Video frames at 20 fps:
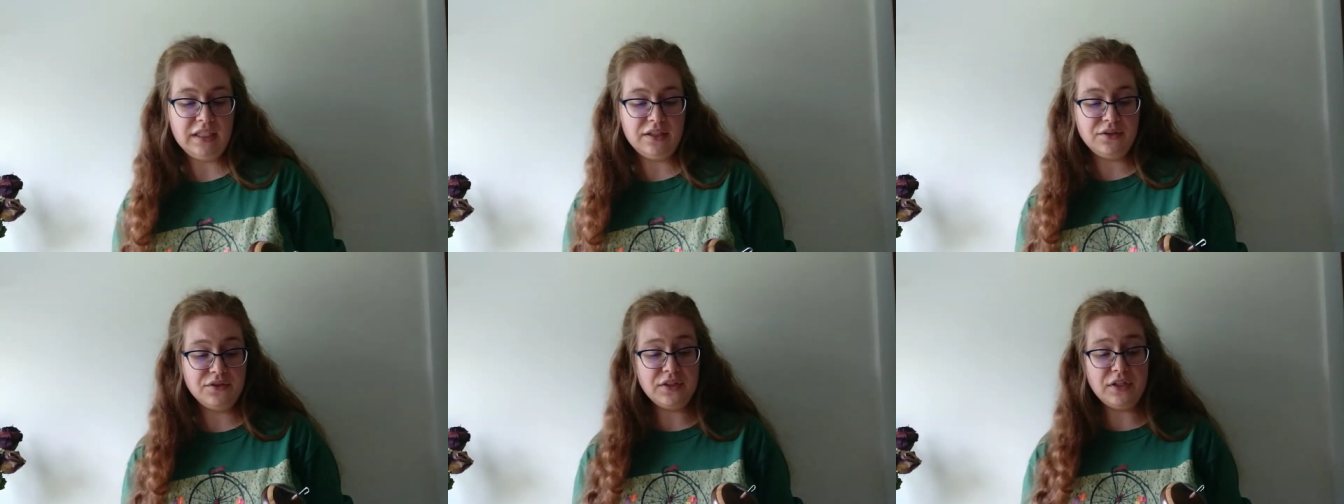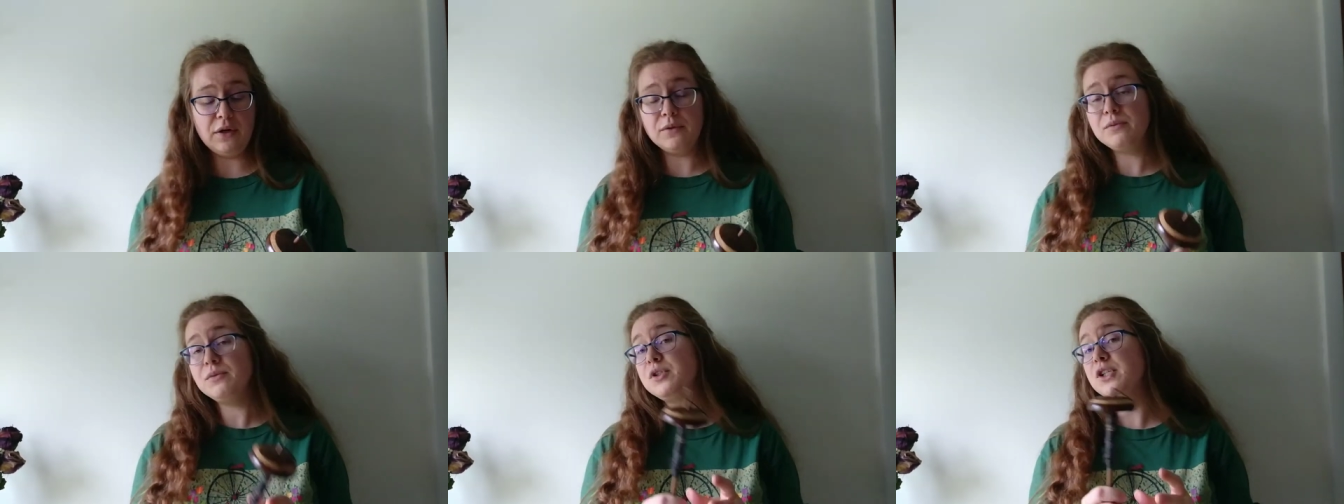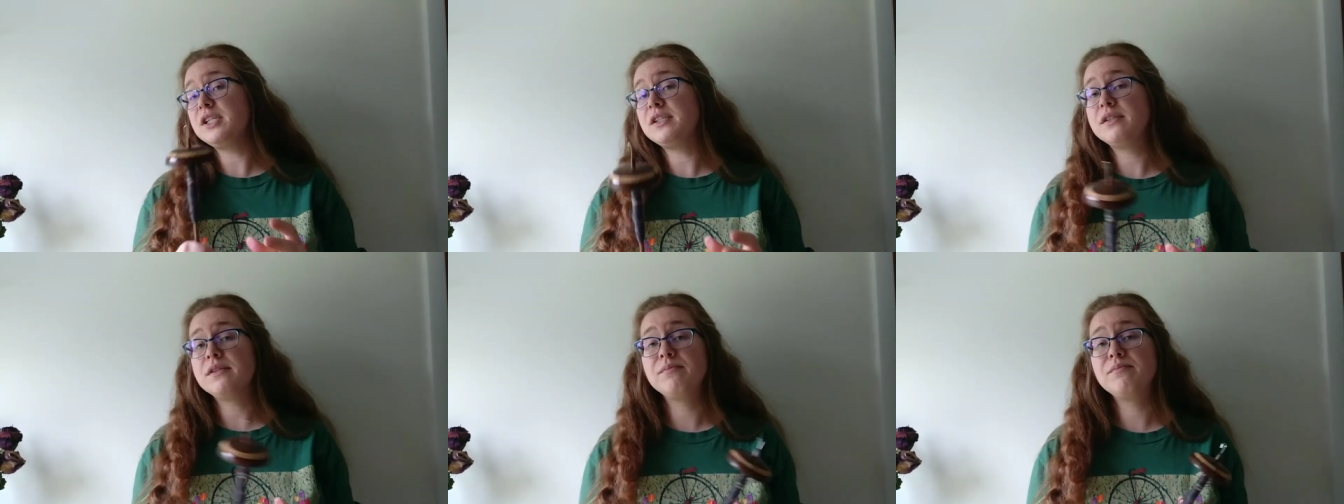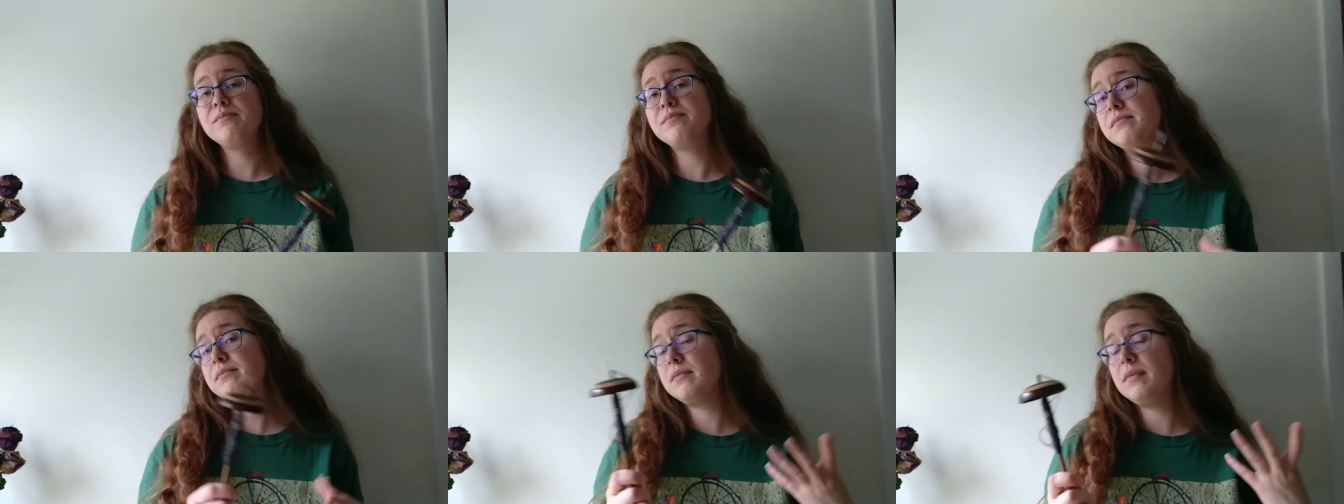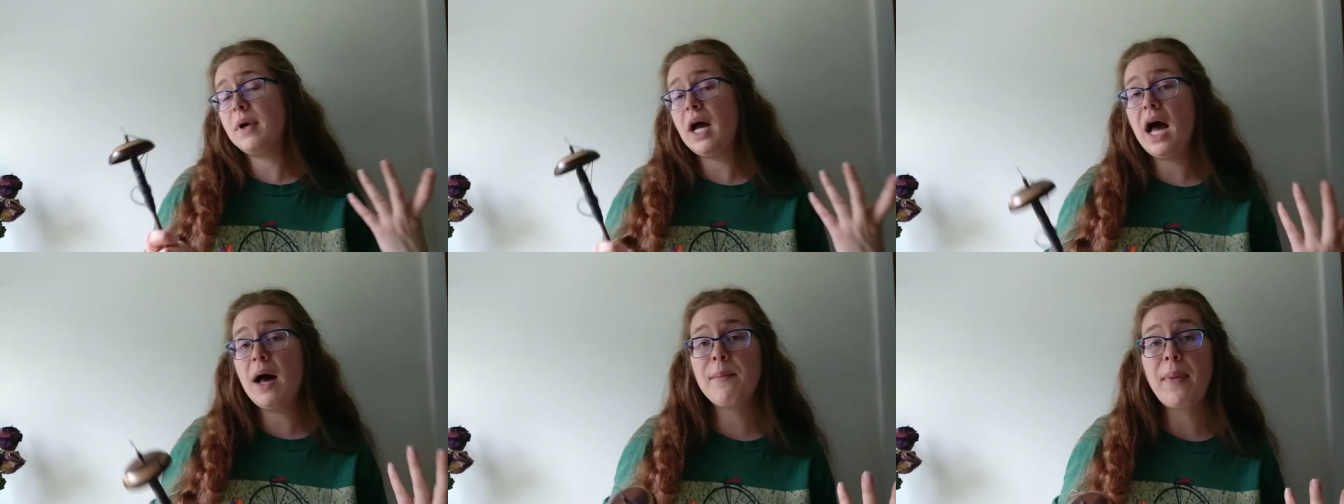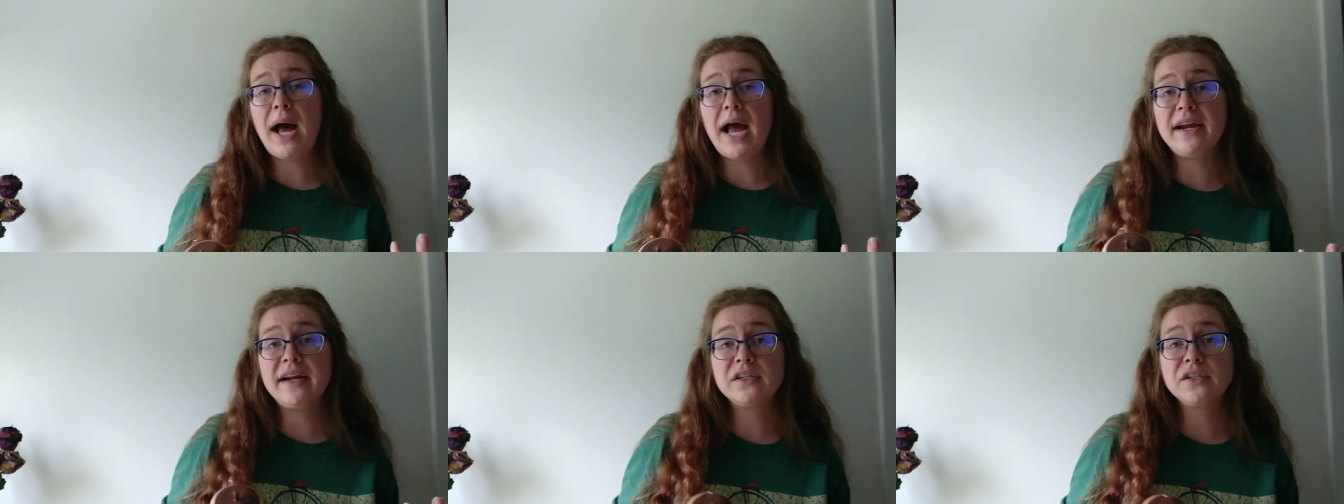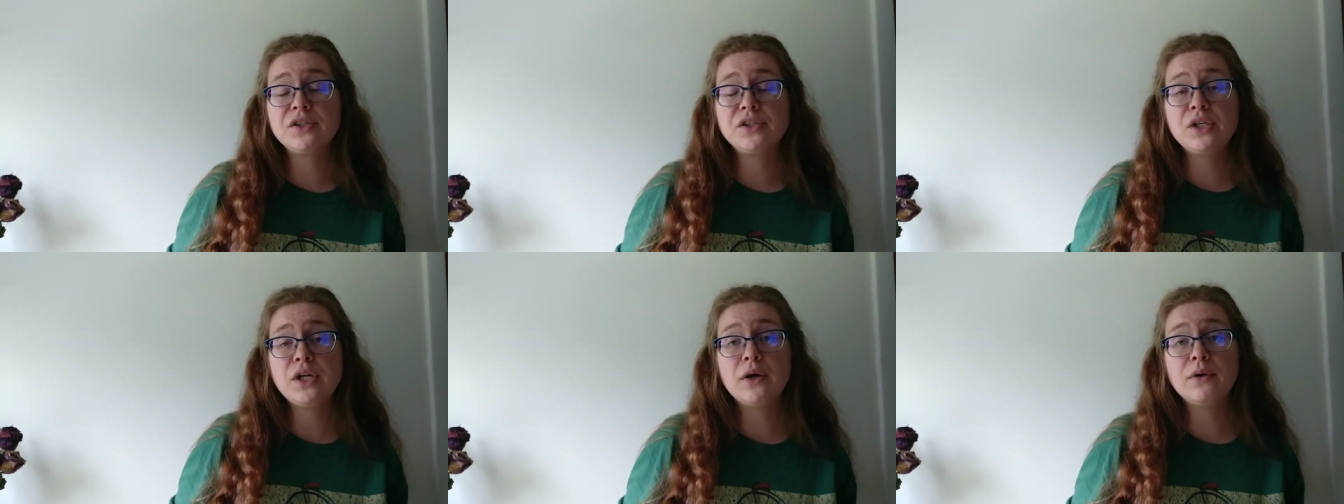So just a
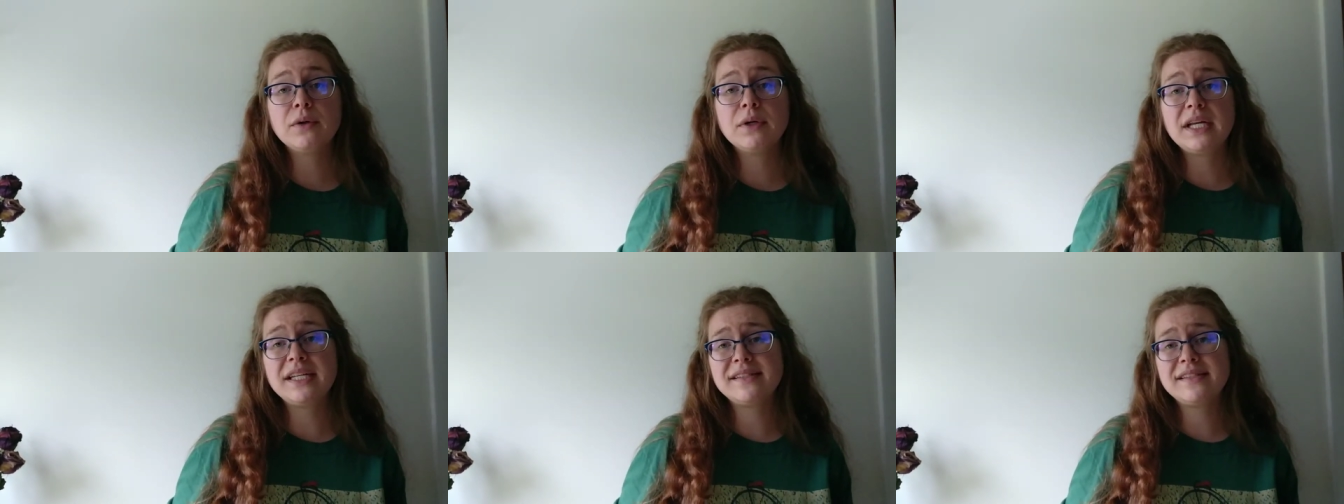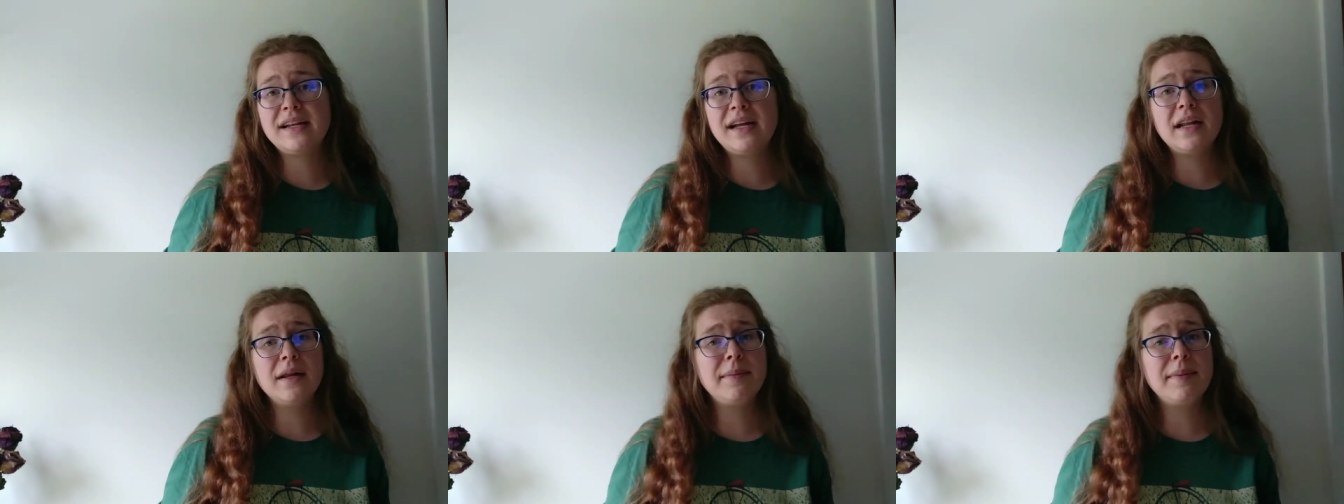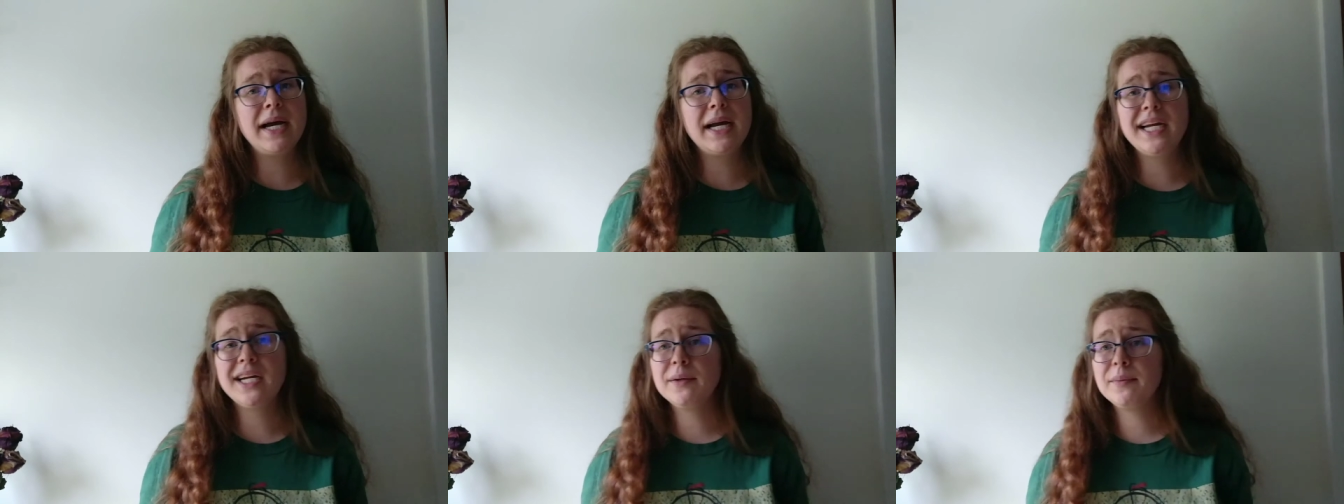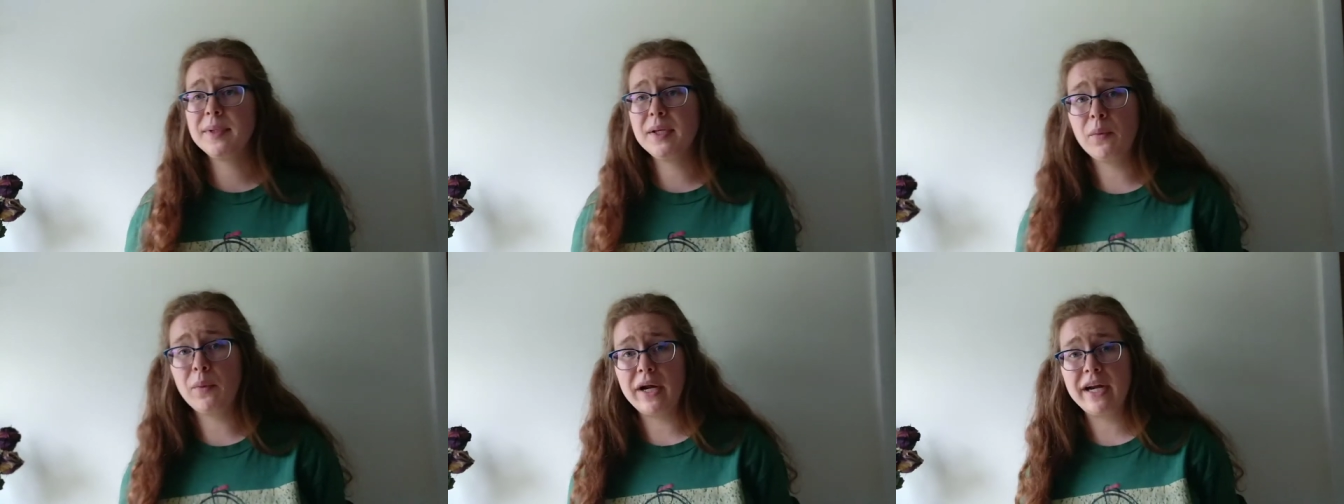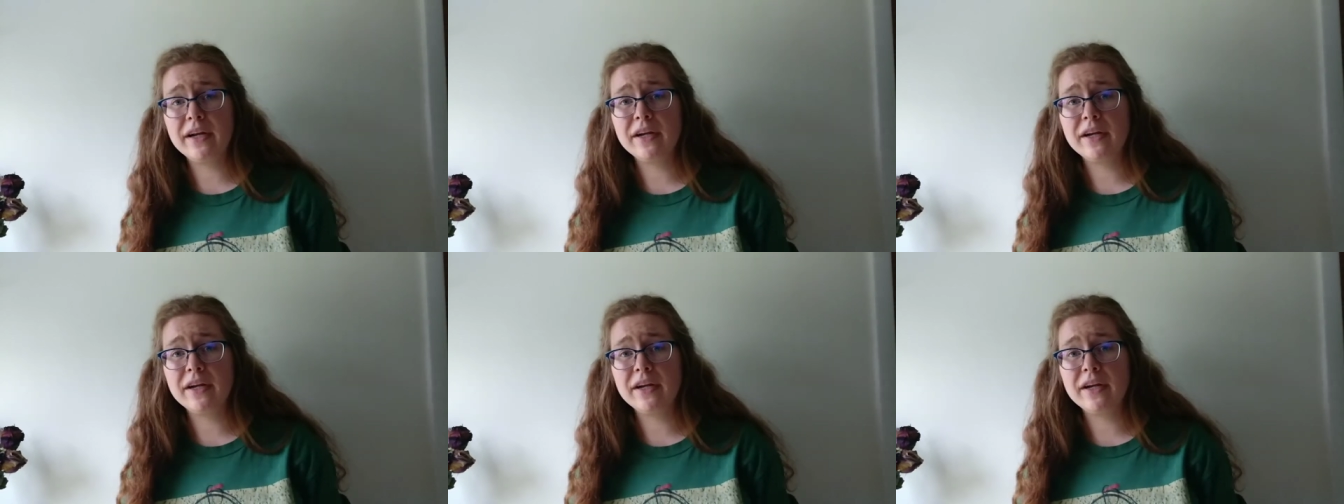buyer's note, it's not a buyer beware.